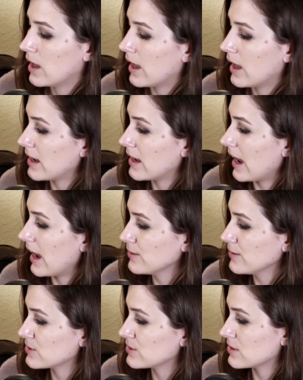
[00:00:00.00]
And
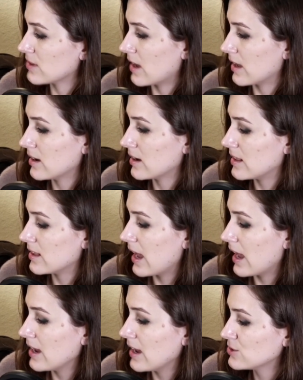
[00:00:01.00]
after that, the
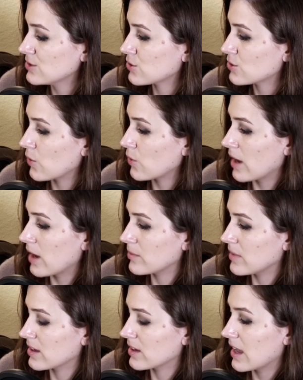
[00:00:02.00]
aged
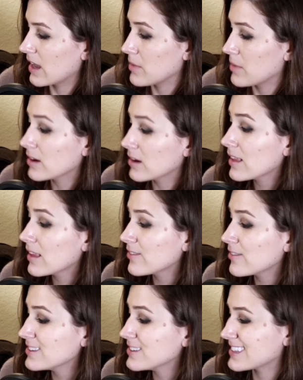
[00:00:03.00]
grandmother came out alive
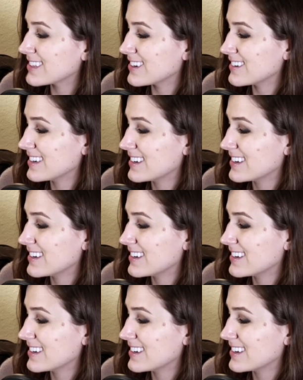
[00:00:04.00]
also,